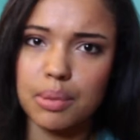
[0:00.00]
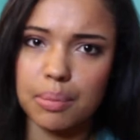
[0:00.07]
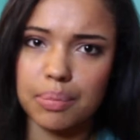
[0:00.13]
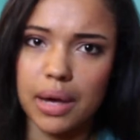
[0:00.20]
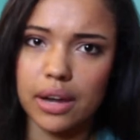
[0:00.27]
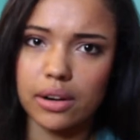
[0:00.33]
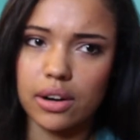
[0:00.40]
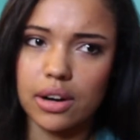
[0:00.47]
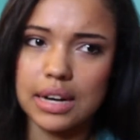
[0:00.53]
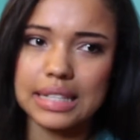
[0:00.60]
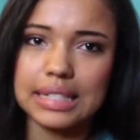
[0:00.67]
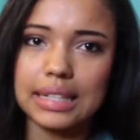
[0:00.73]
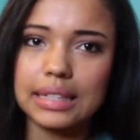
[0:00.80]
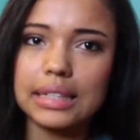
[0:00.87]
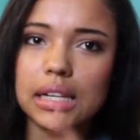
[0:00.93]
but better.
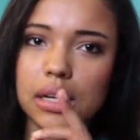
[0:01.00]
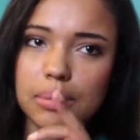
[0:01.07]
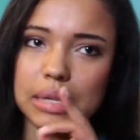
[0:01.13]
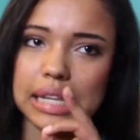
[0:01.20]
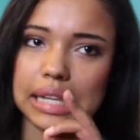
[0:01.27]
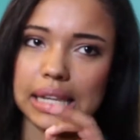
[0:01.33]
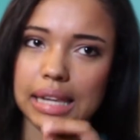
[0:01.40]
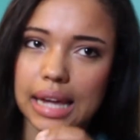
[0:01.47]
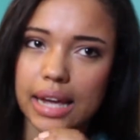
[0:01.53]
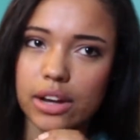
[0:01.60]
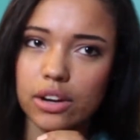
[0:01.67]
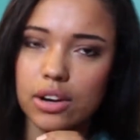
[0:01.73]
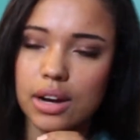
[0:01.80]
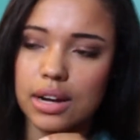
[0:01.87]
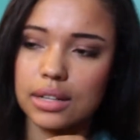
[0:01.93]
It's a little bit
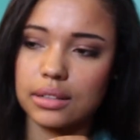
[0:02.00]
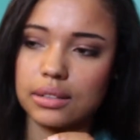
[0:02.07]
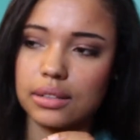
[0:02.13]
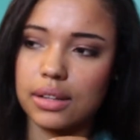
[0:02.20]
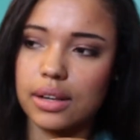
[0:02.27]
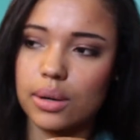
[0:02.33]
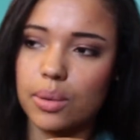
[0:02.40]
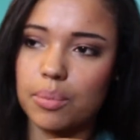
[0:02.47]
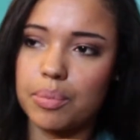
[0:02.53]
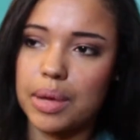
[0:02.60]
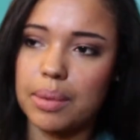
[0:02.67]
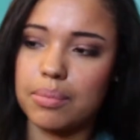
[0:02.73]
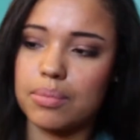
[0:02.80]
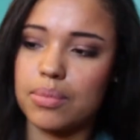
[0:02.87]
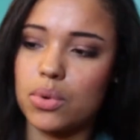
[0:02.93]
lighter and a little
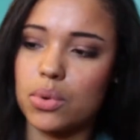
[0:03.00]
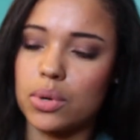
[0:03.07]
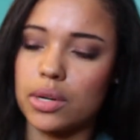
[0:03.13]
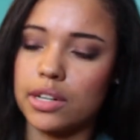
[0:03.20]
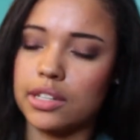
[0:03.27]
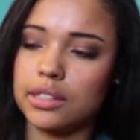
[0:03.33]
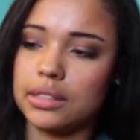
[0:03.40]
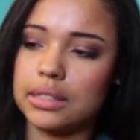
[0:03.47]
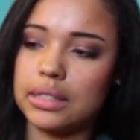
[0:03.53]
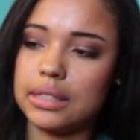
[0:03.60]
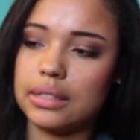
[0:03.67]
bit more